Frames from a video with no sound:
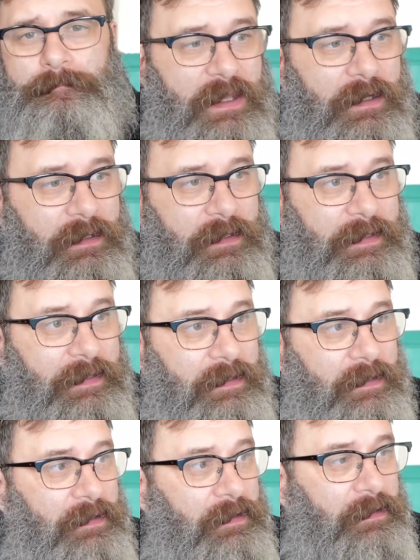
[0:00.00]
It
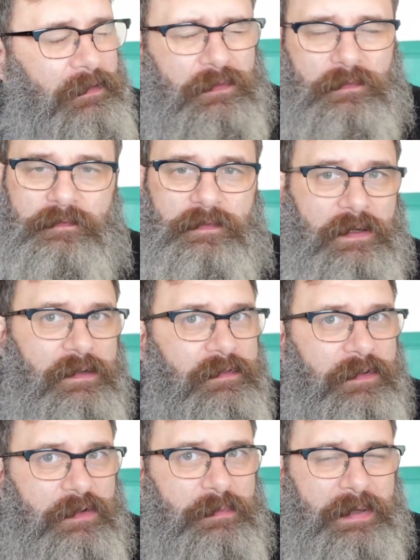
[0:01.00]
is very,
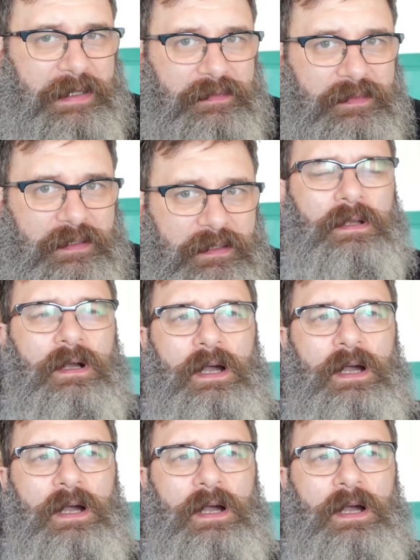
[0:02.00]
very basic.